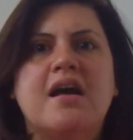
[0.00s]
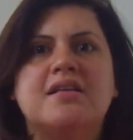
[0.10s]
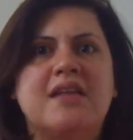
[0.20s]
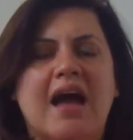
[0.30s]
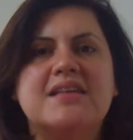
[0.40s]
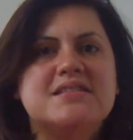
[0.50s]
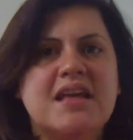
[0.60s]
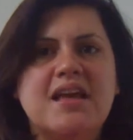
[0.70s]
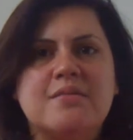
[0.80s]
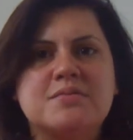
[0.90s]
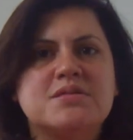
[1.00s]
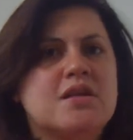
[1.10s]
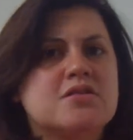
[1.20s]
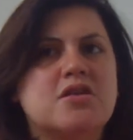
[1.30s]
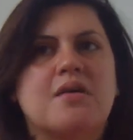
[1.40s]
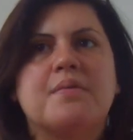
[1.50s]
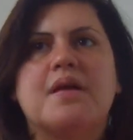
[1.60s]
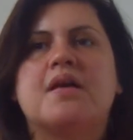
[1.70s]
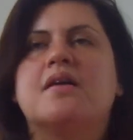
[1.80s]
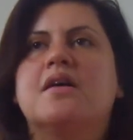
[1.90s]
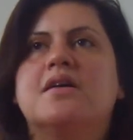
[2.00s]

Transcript: nice names. So I'm like,